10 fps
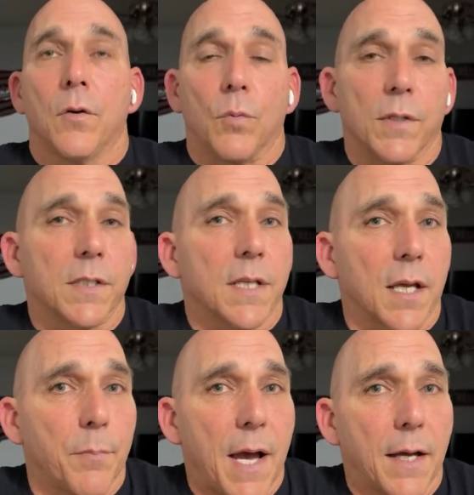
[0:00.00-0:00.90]
Went to take
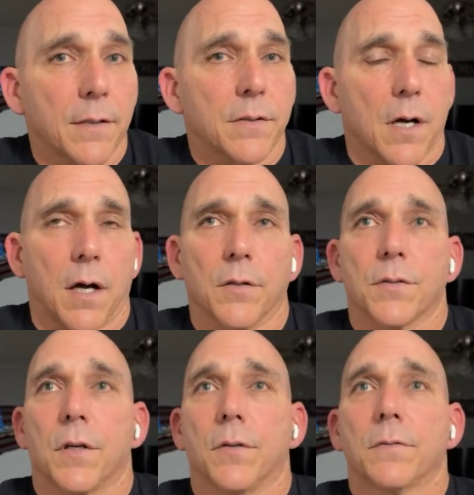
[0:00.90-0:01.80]
it back to
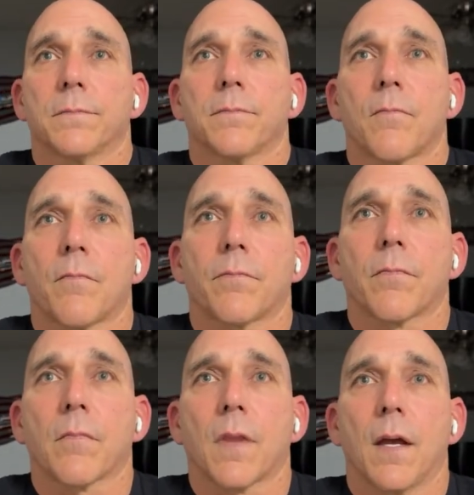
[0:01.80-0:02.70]
AutoZone,
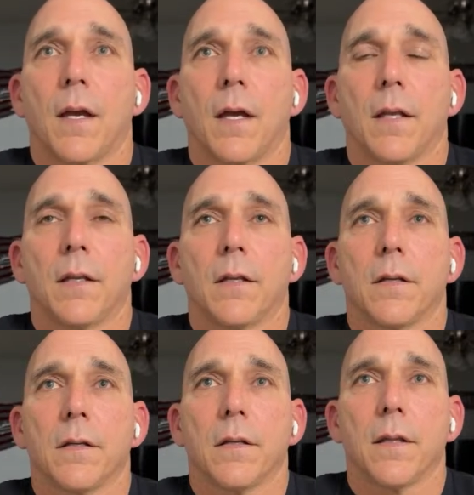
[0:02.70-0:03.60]
and
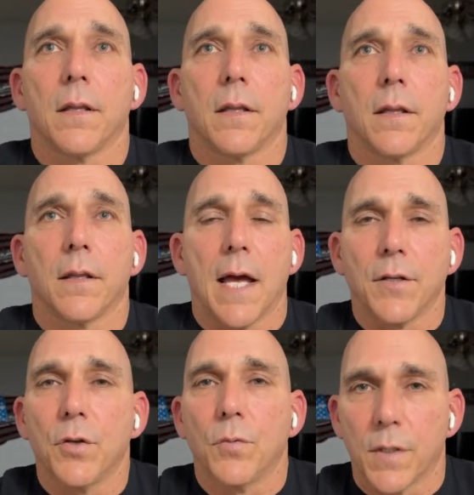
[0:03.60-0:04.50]
that
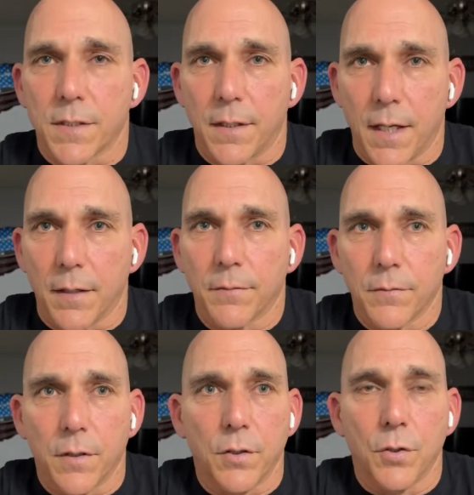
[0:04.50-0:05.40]
dude wasn't there,
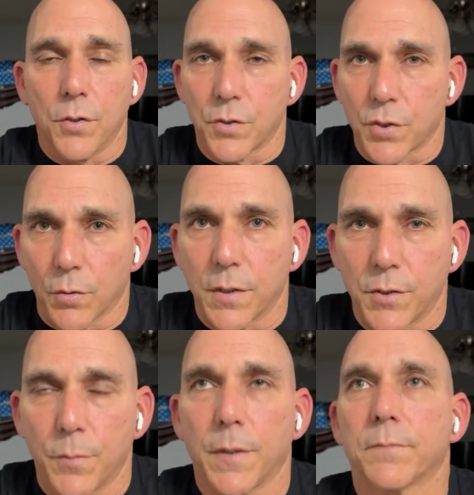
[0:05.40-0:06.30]
the dude who sold it
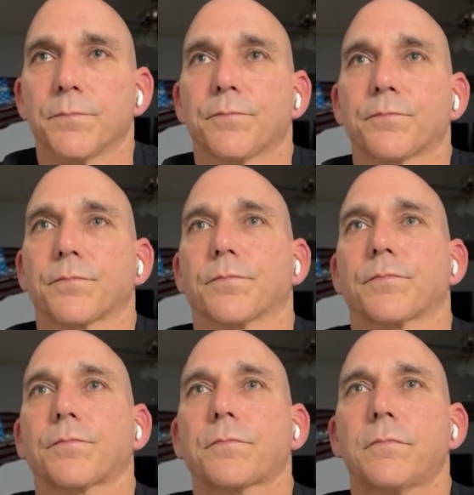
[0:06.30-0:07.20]
to me.
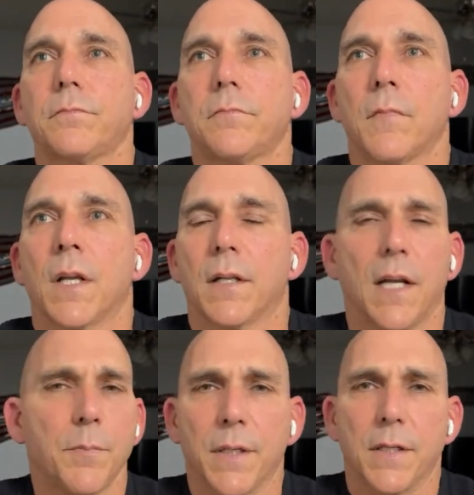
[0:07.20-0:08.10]

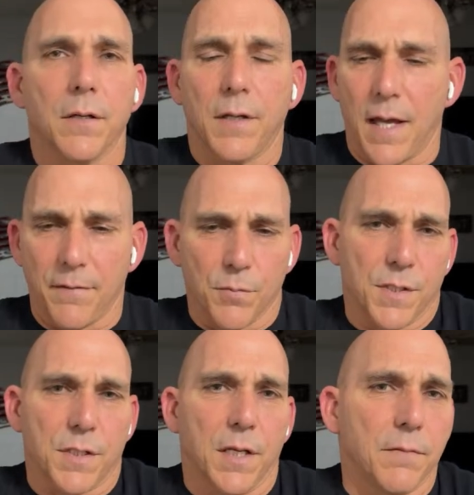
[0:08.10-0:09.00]
Not a big deal. I have the
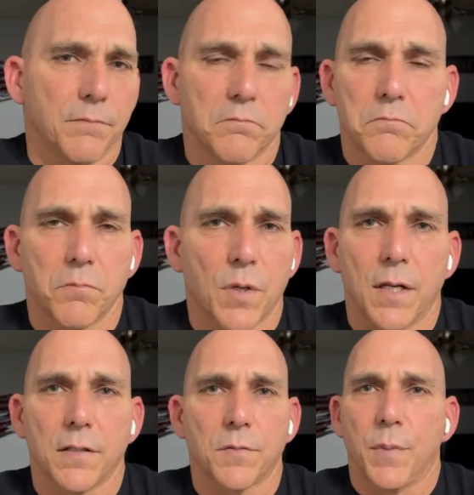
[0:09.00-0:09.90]
receipt,
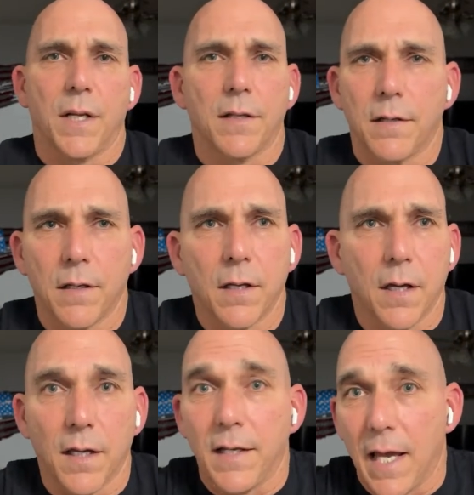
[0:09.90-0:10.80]
right? It's been
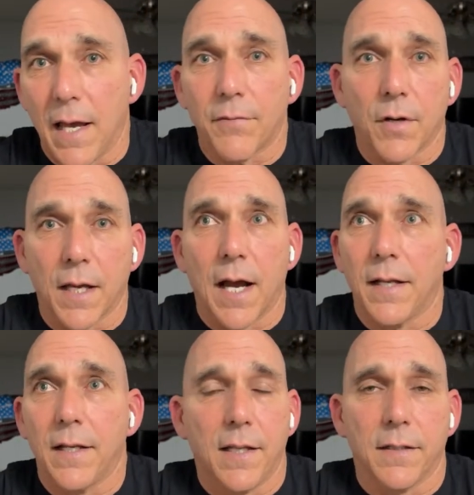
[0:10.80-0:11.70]
a day after I got it. I
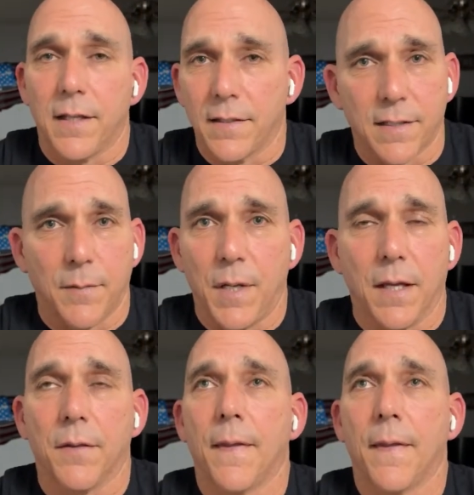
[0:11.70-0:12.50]
did it that same day.